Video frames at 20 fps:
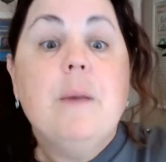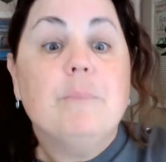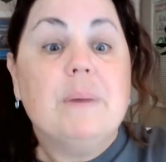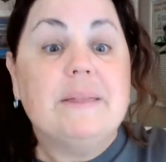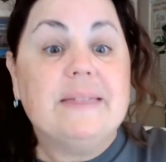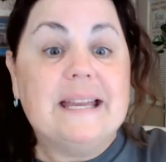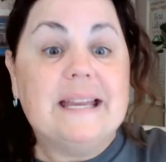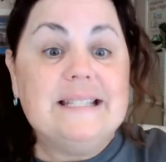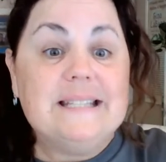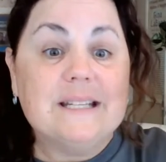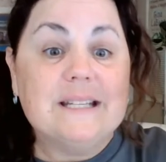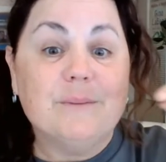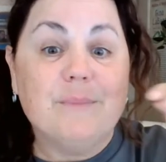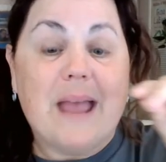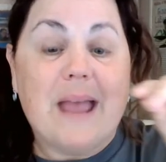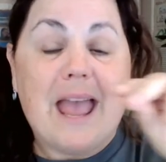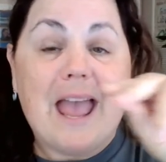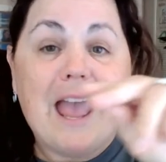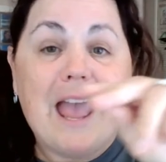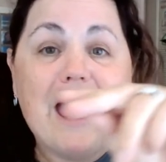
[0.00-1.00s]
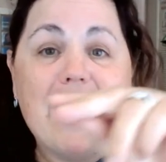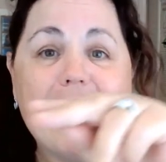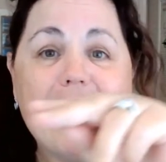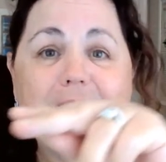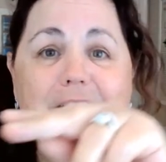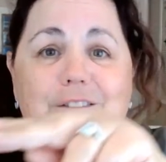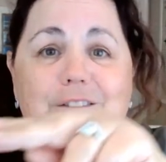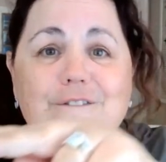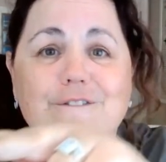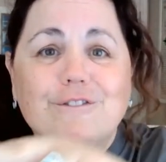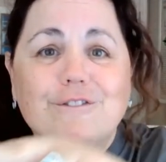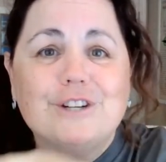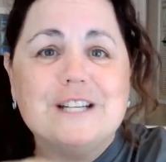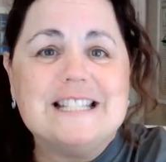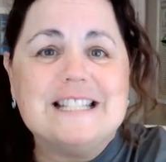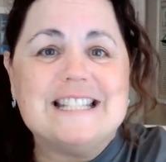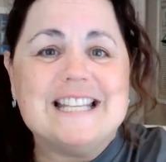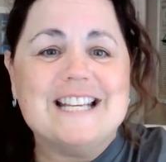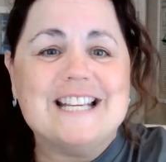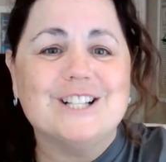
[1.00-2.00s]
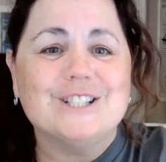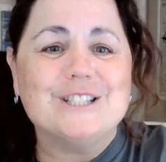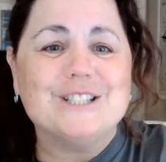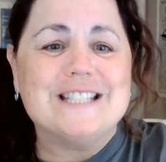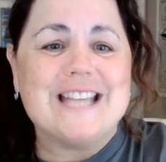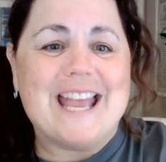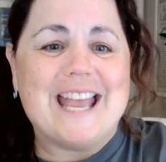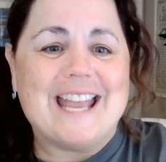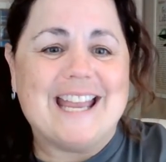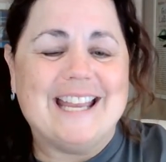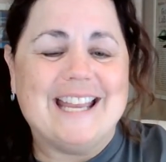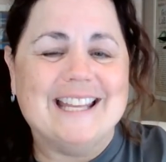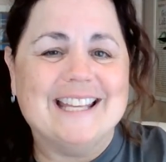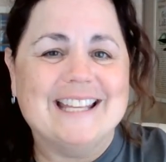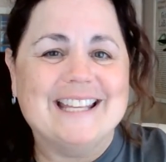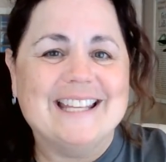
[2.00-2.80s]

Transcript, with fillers: but they did them every single day.